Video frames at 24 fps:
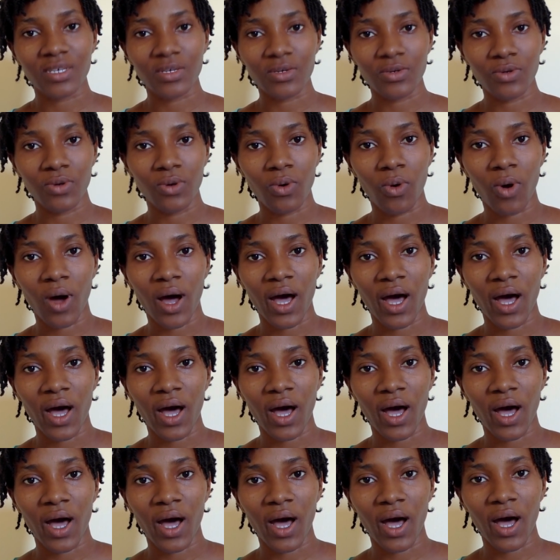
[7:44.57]
a goal, has
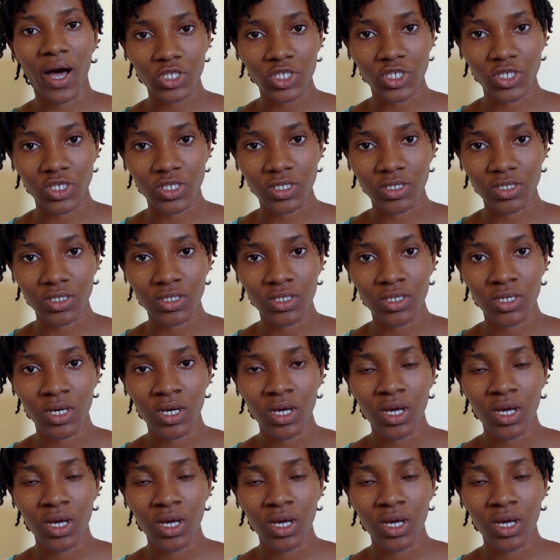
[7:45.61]
a function,